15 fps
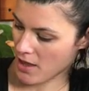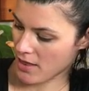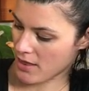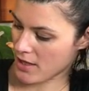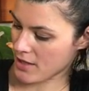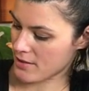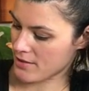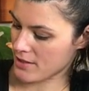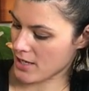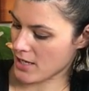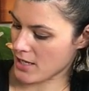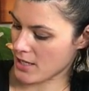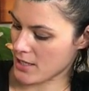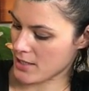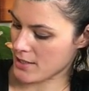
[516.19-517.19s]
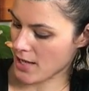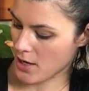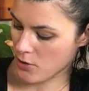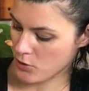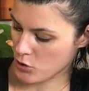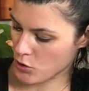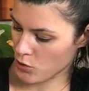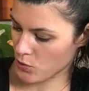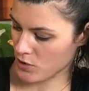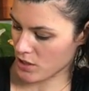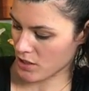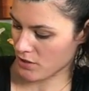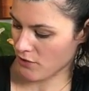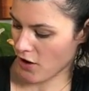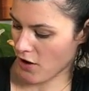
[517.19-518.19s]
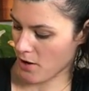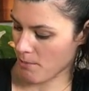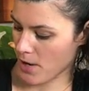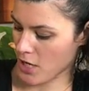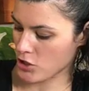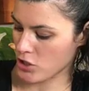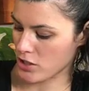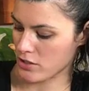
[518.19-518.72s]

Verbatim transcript: This is, I don't use this very much.